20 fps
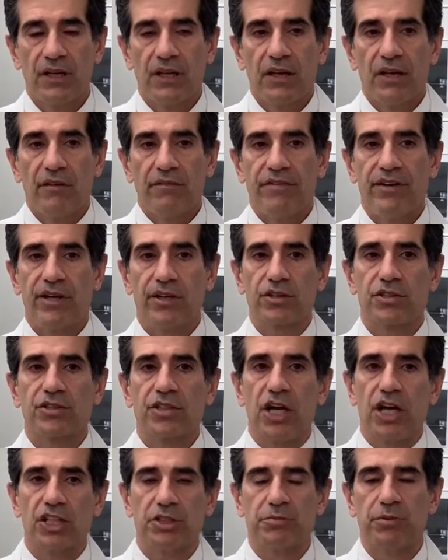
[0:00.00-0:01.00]
Fair Oaks
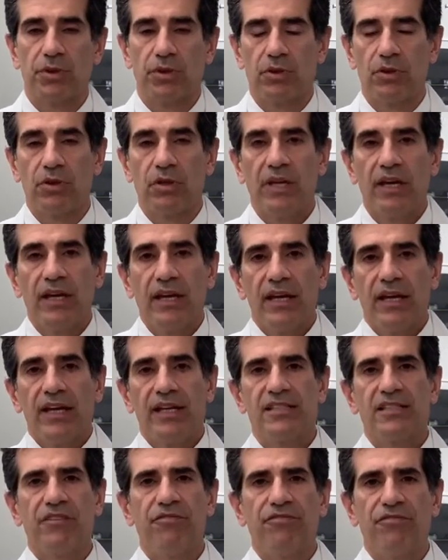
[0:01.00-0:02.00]
Hospital is
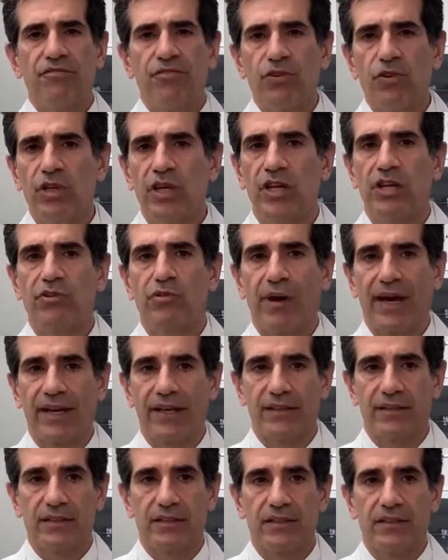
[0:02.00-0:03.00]
a fully
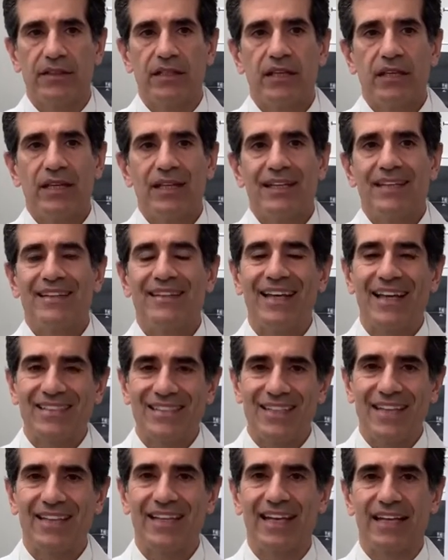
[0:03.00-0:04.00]
accredited
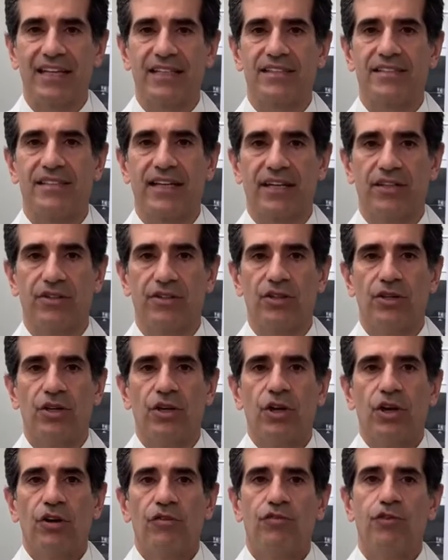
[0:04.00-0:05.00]
designated center
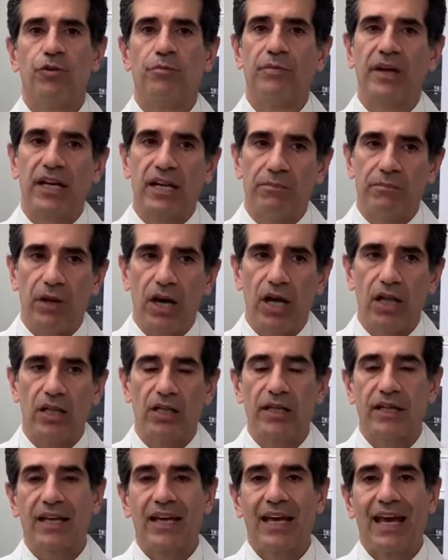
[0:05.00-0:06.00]
for
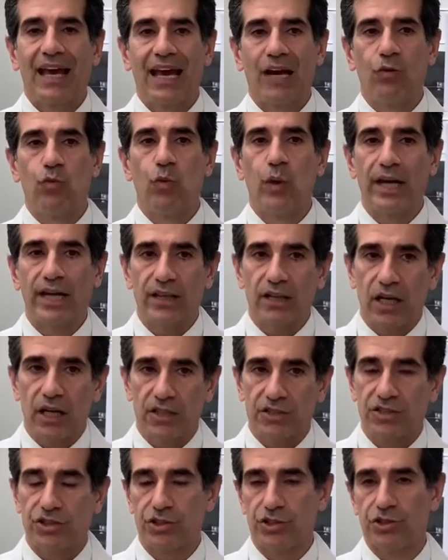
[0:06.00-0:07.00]
metabolic and weight
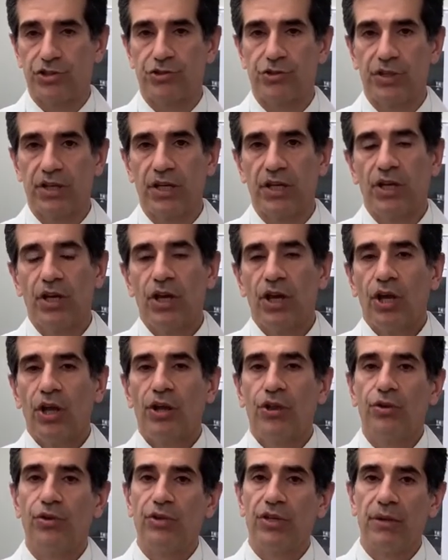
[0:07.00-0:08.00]
loss surgery
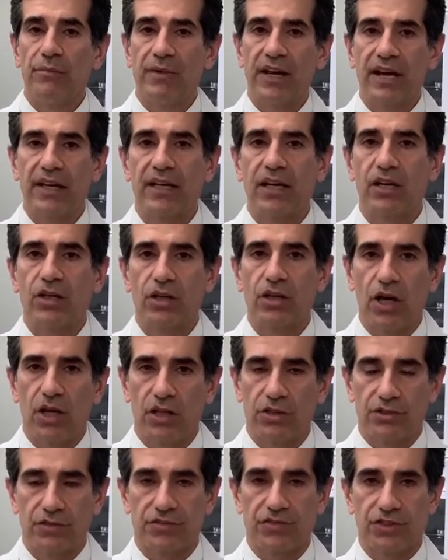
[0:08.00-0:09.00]
through the American College
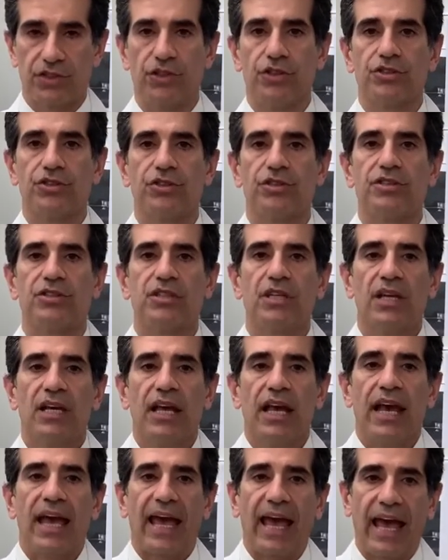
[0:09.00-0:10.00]
of Surgeons
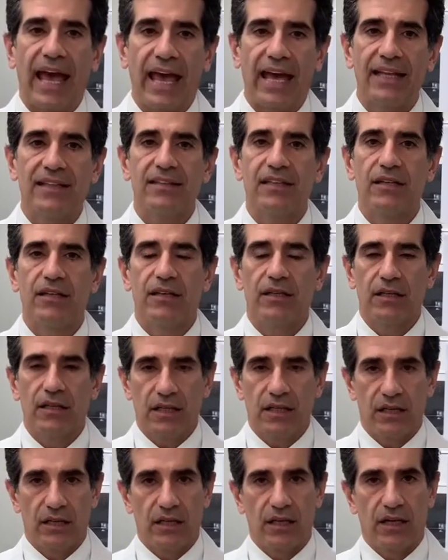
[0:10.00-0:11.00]
and the
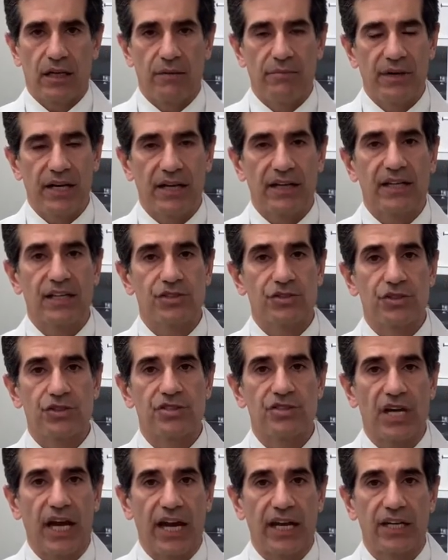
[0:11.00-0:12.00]
American
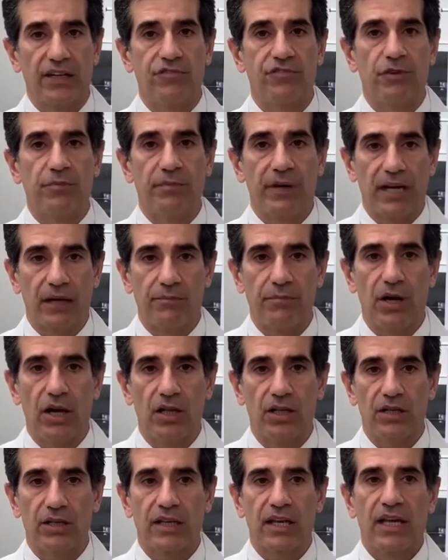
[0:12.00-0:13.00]
Society for
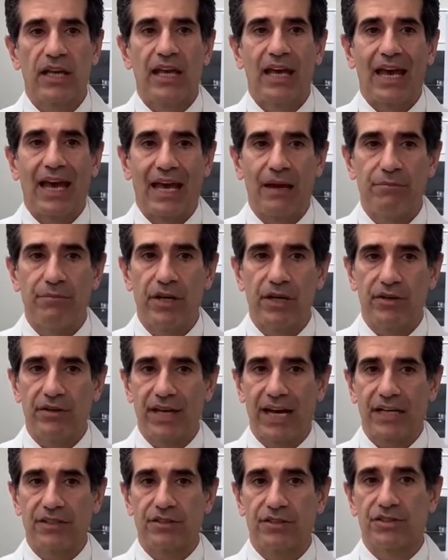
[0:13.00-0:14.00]
Metabolic and
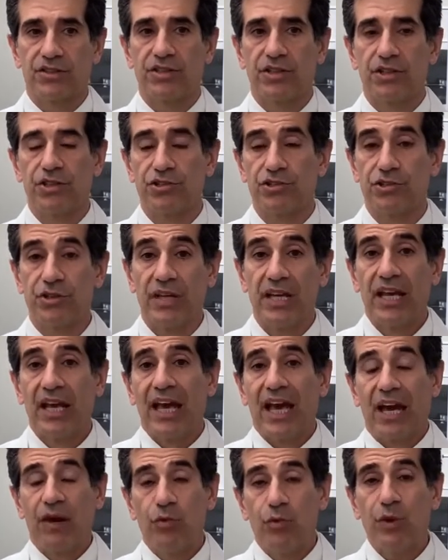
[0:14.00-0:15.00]
Bariatric Surgery,
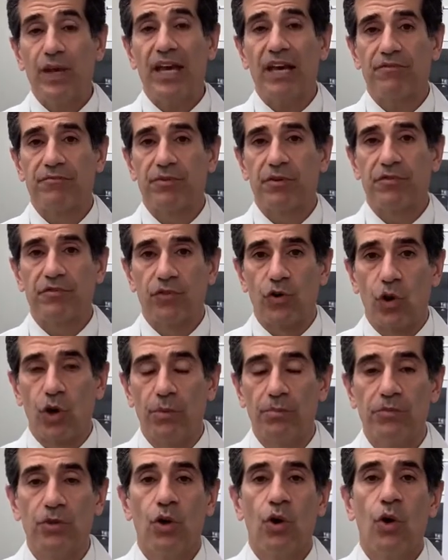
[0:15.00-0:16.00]
and we have
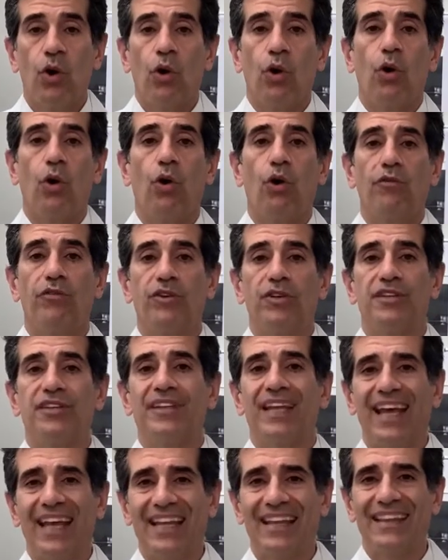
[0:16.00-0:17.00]
performed over
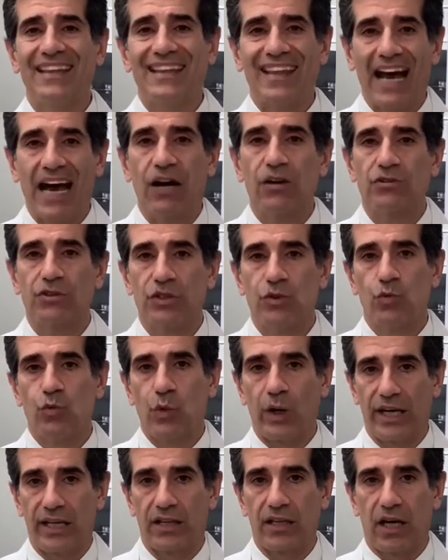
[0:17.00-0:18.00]
10,000
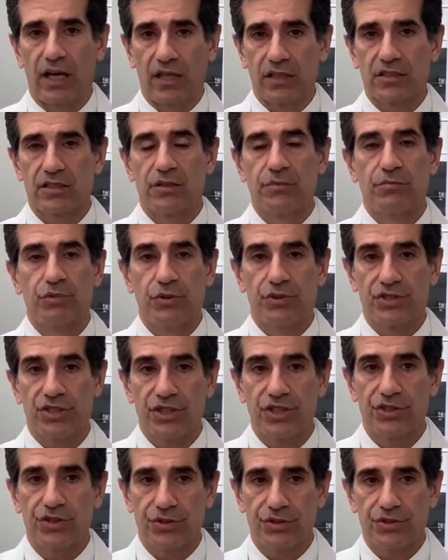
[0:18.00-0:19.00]
weight loss
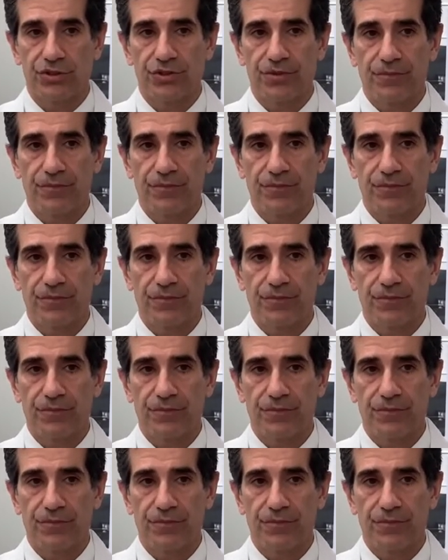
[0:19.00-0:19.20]
procedures.